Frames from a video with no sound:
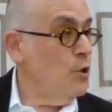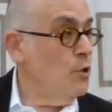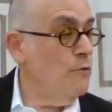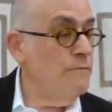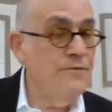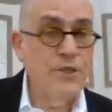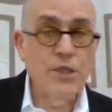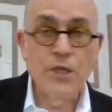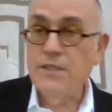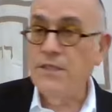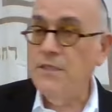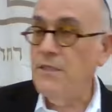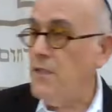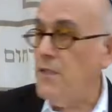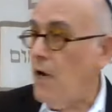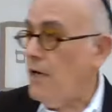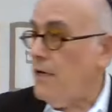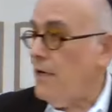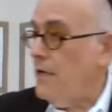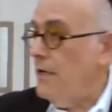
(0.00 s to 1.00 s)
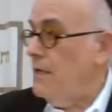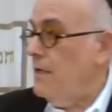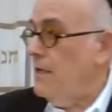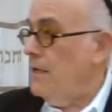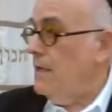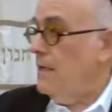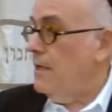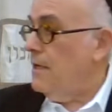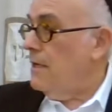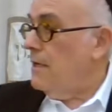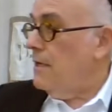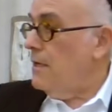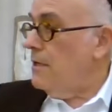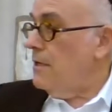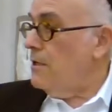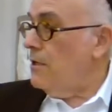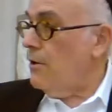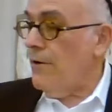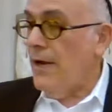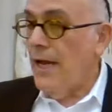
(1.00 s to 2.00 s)
You've just stuck
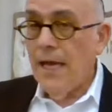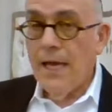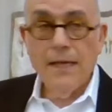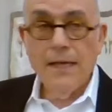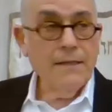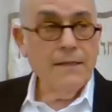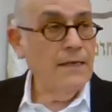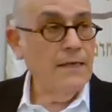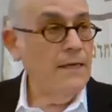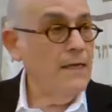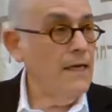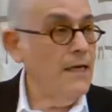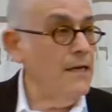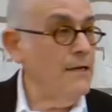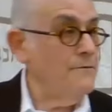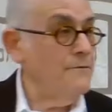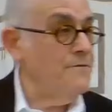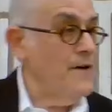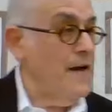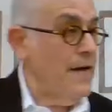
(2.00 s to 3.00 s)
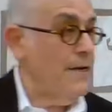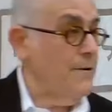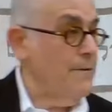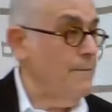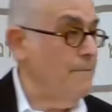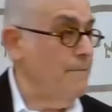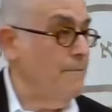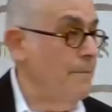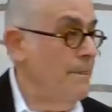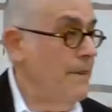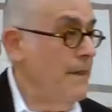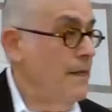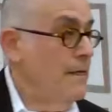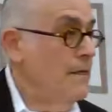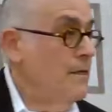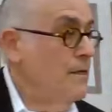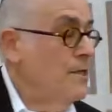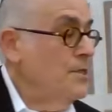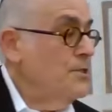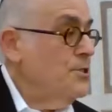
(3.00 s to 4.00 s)
your hand in a fire.
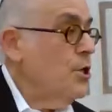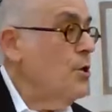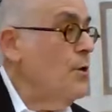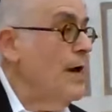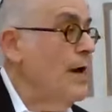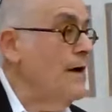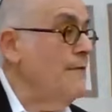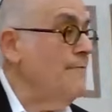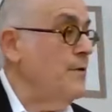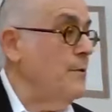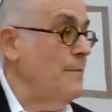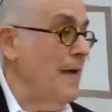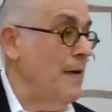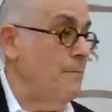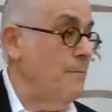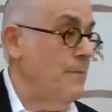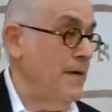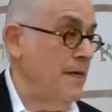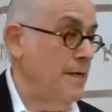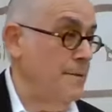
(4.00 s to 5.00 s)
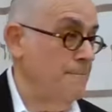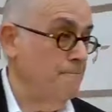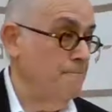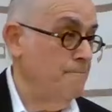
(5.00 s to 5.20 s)
But you have a baby.